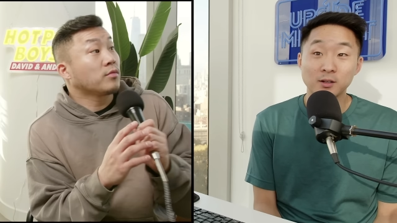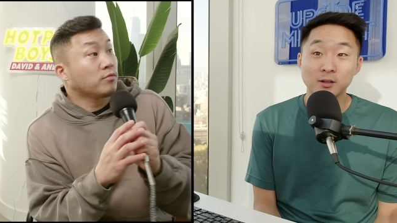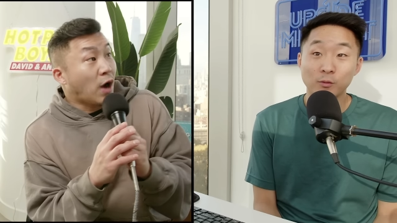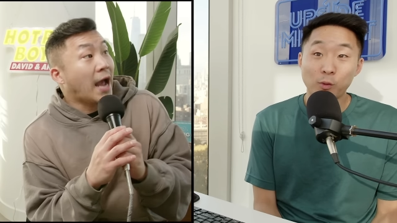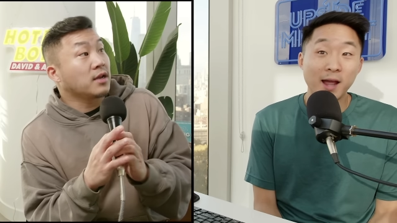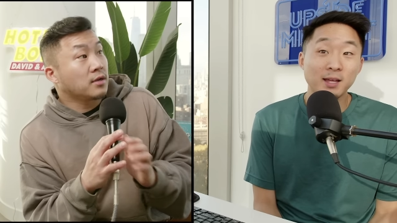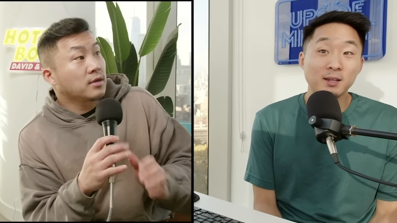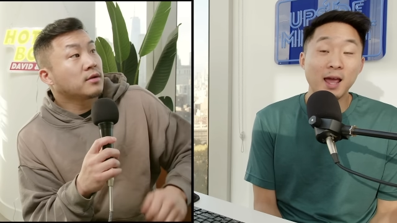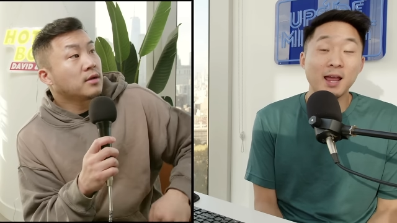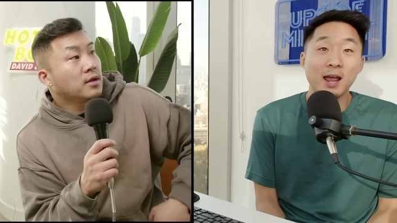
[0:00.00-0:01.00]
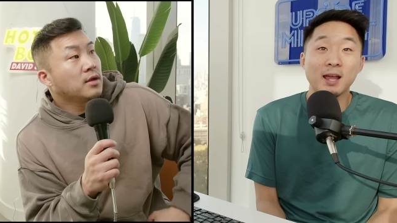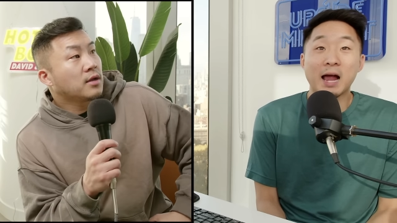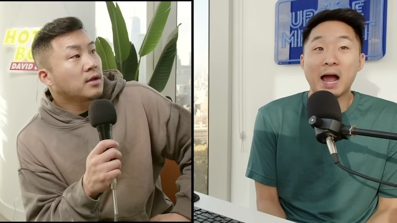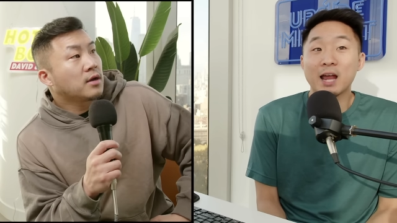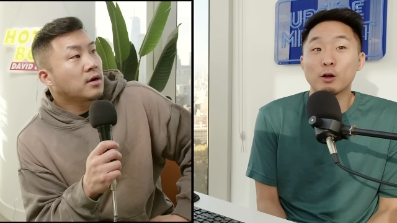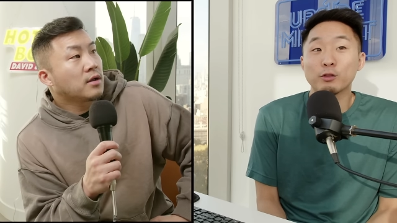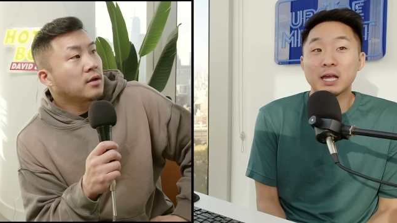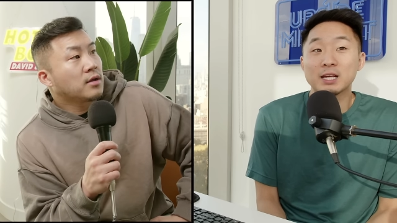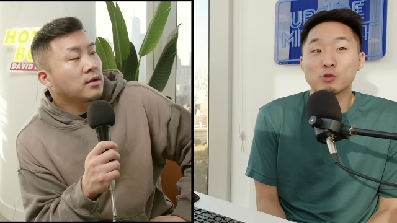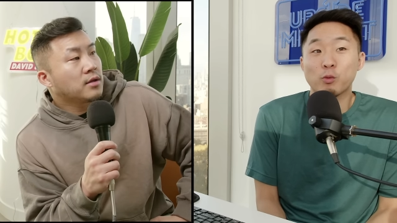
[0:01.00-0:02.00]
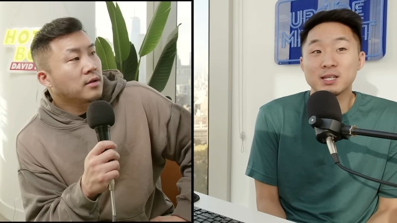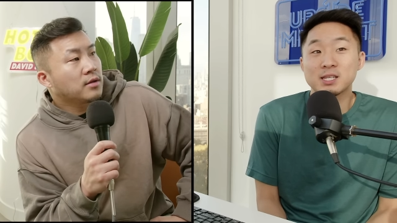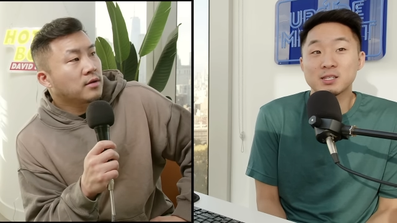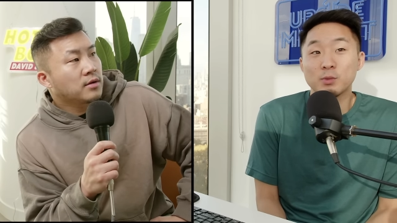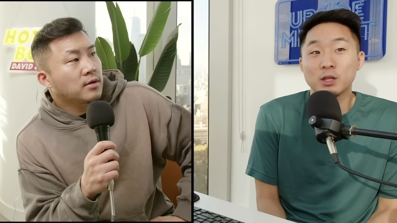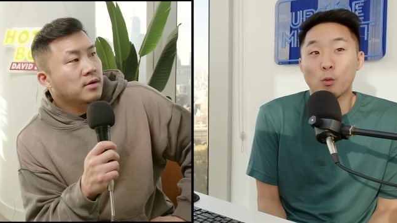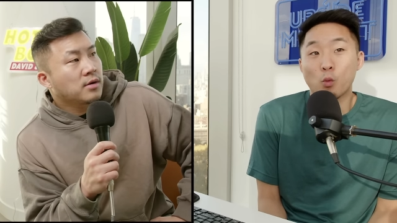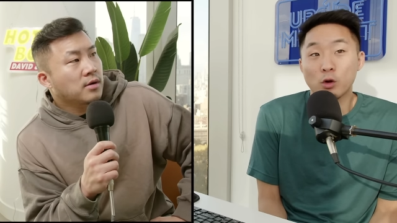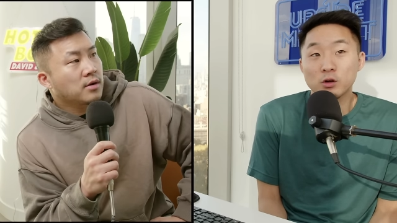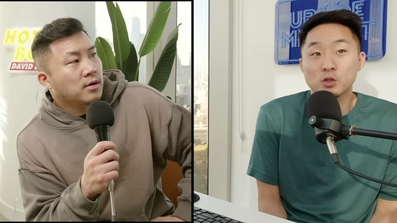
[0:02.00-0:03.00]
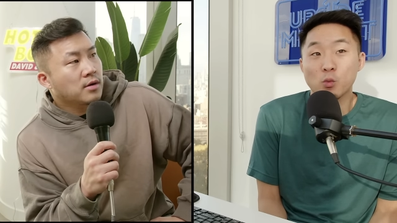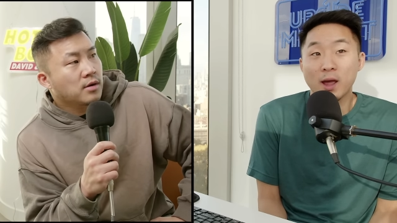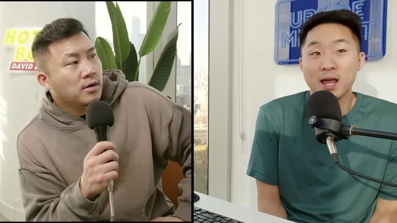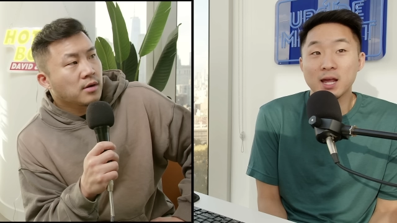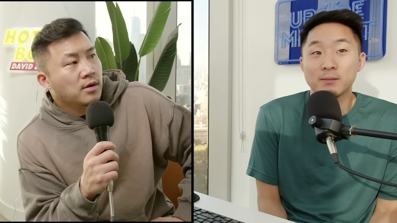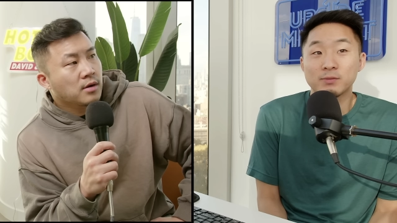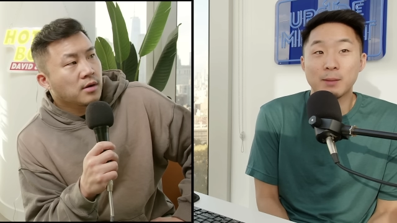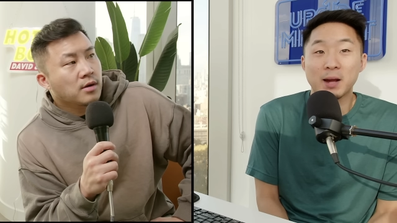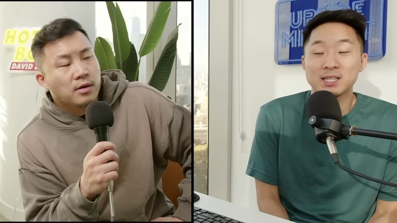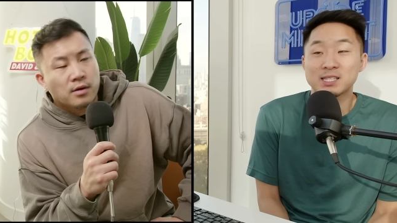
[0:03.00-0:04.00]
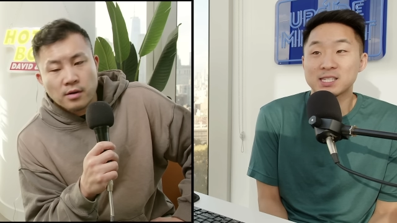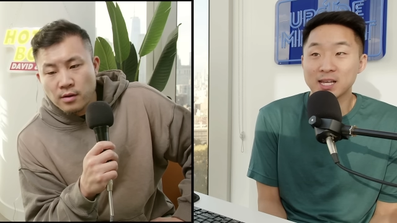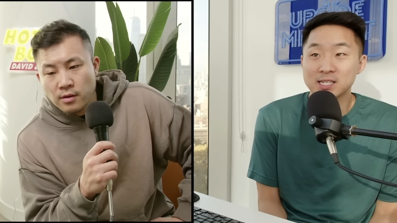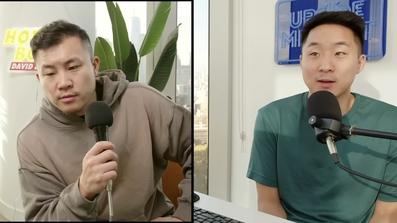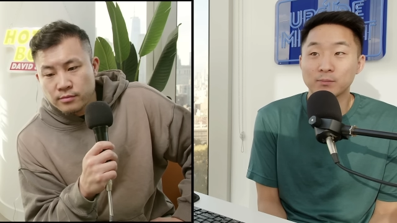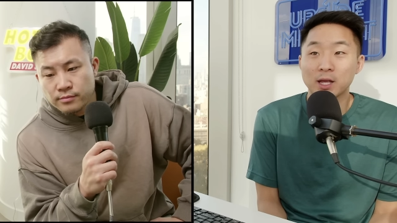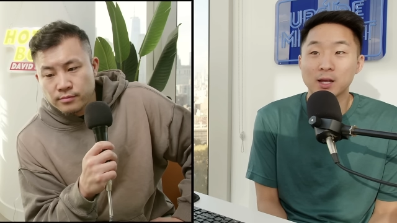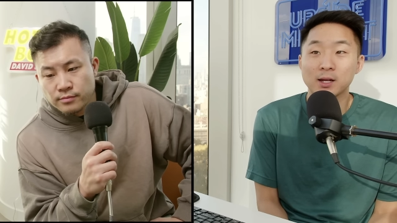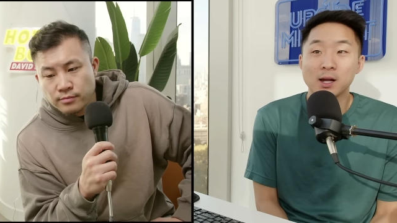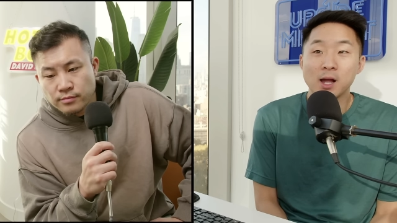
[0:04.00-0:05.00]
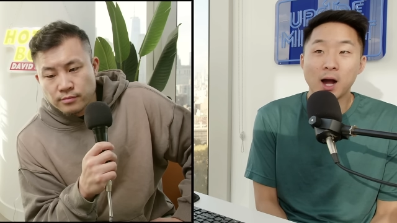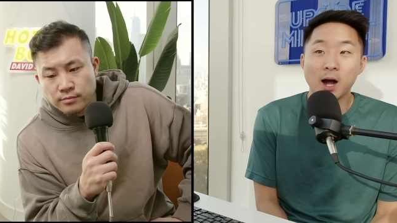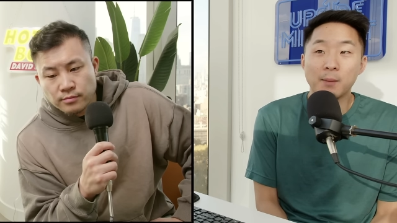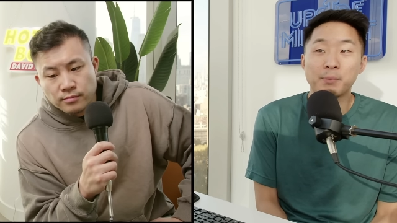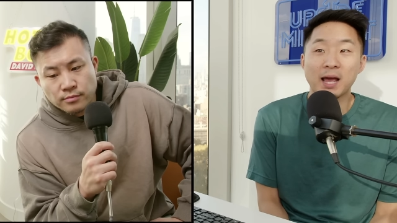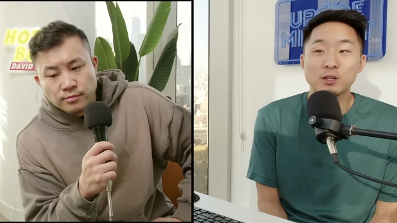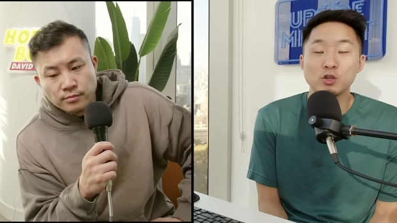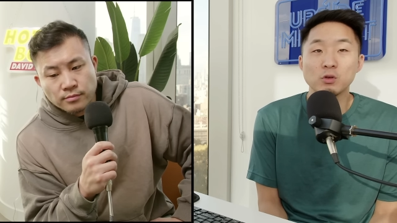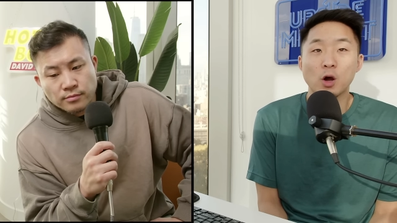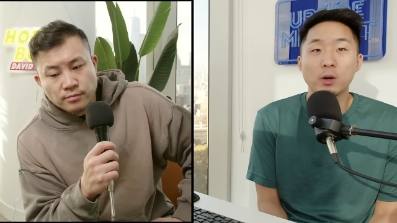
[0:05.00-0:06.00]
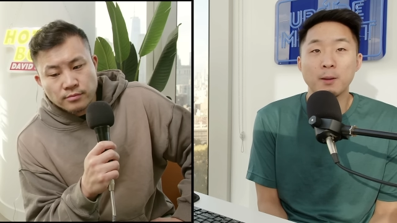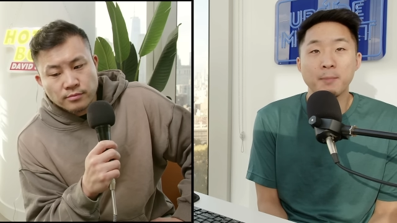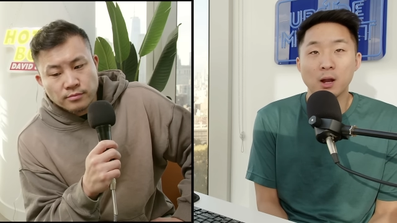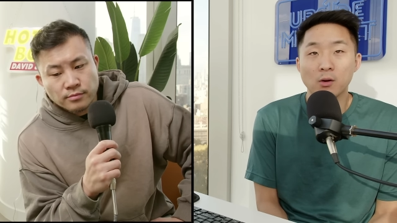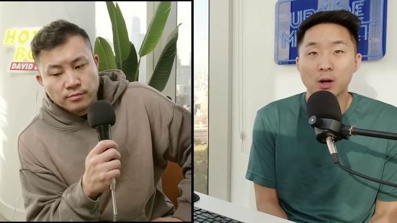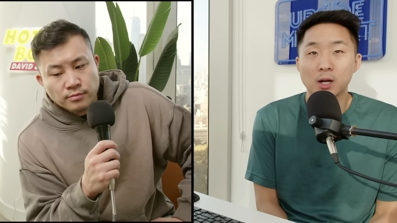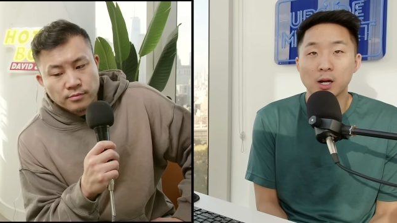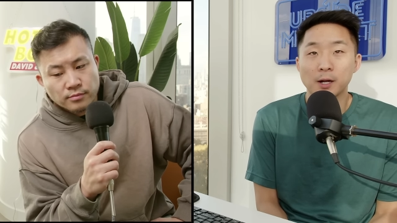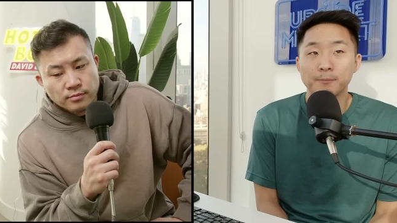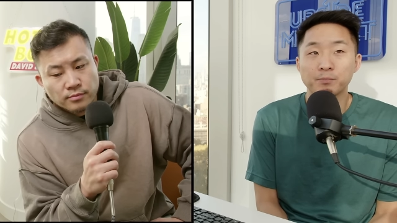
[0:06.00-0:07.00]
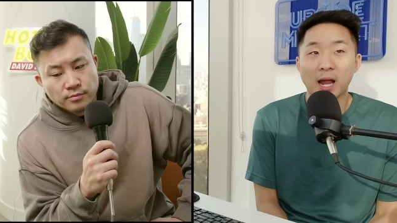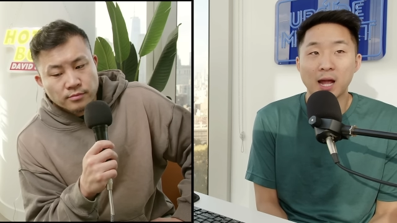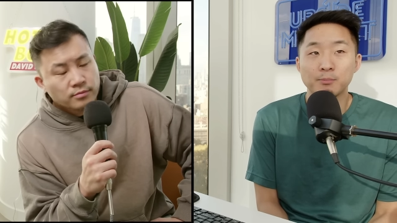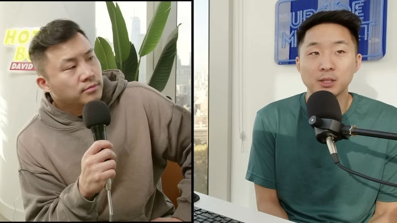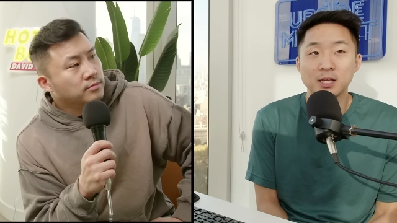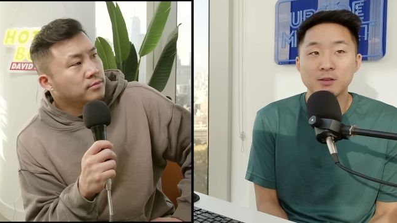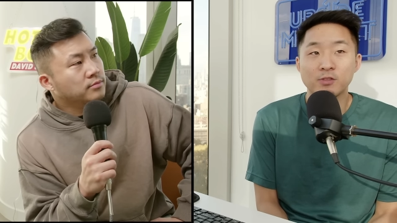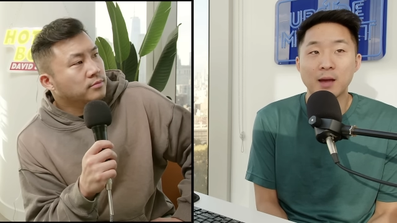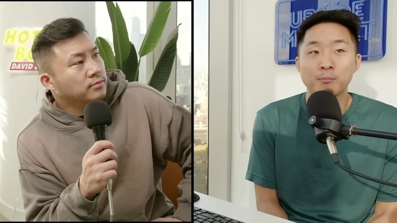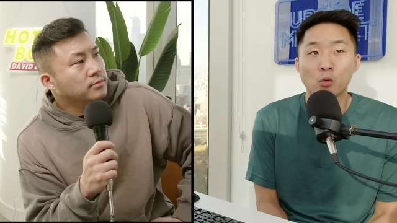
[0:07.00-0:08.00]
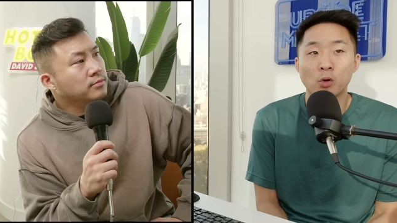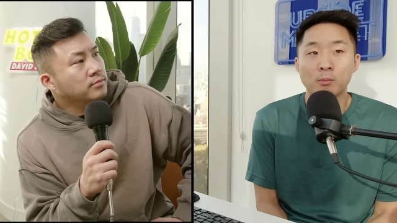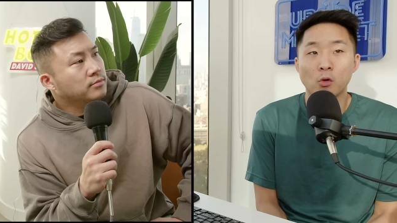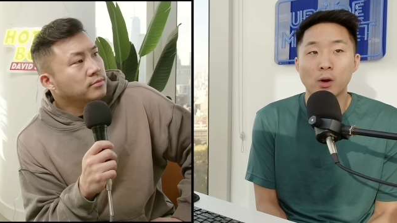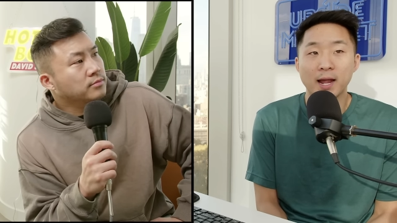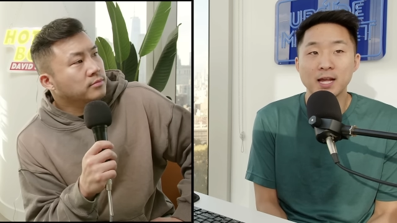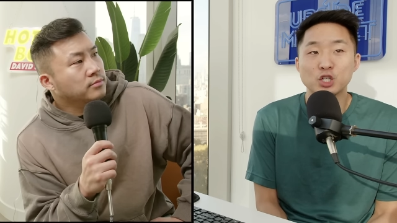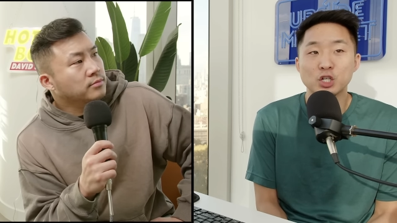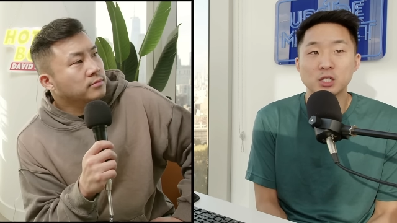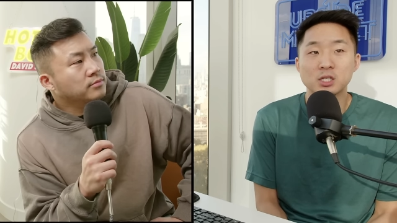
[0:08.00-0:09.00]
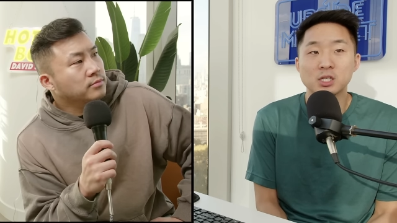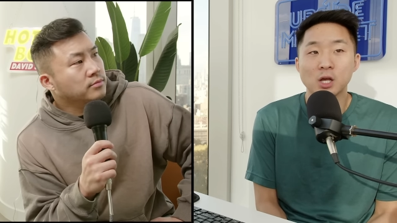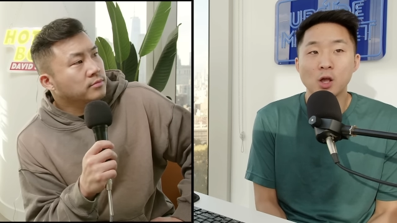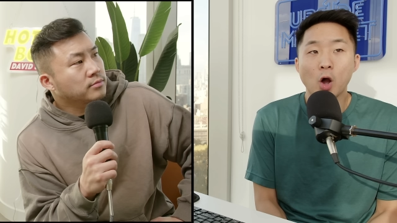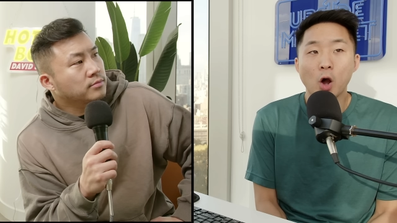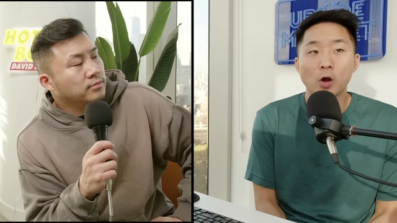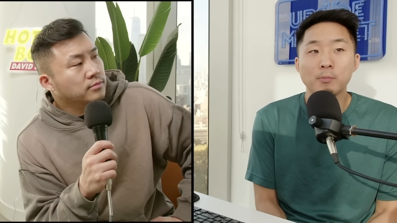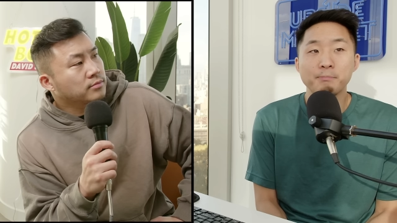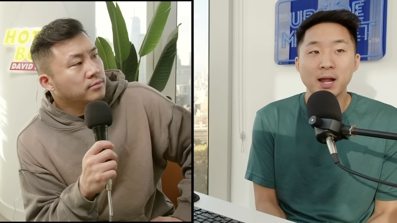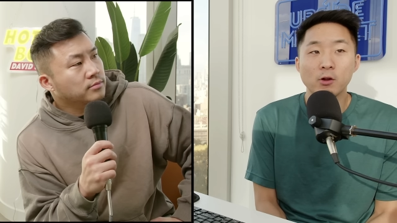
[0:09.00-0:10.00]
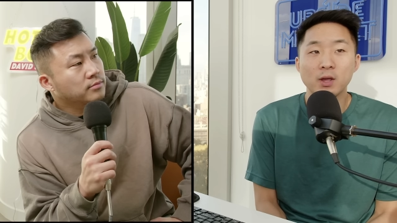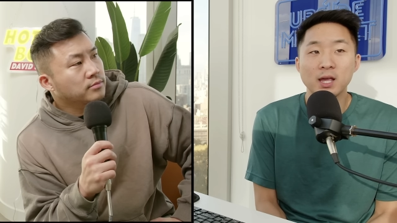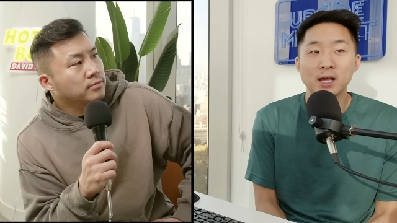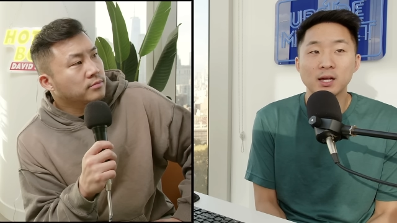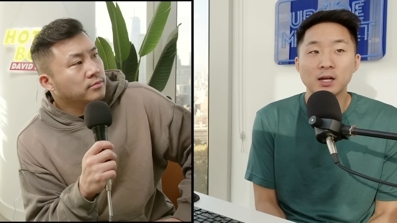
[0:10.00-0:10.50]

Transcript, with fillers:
Speaker 1: Right. Right. And, and, I don't think it's racism in the worst way. They might say something, um, but I do know in America, I believe that more and more Asians are marrying